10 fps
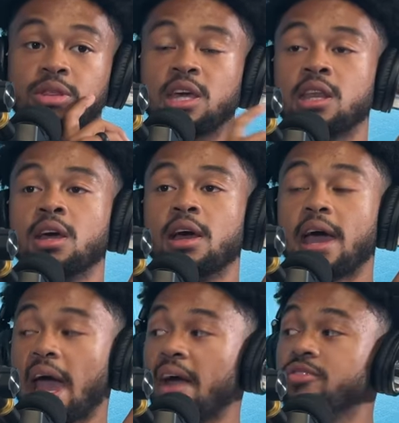But then
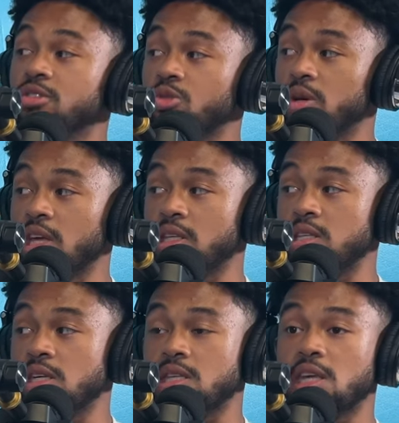after
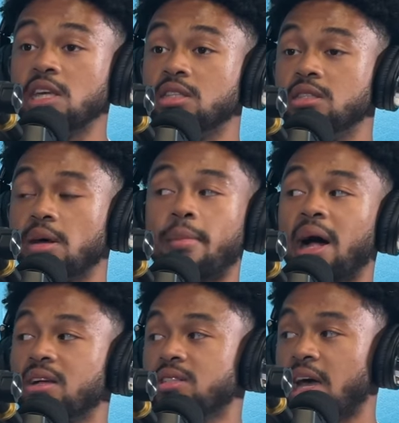2018, he
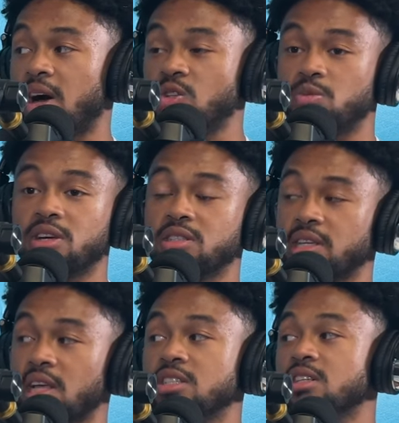demolished the house because
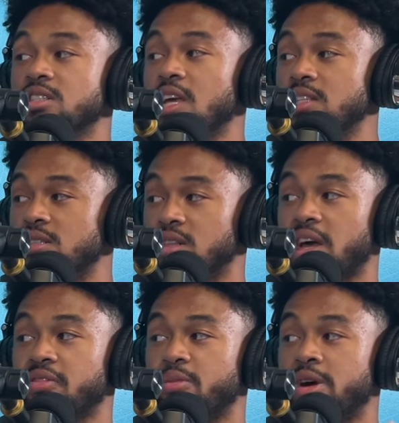like that junk changed his
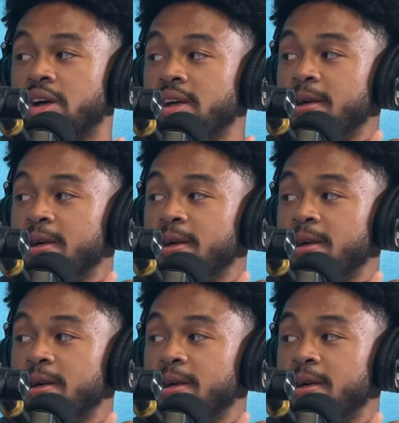life, bruh.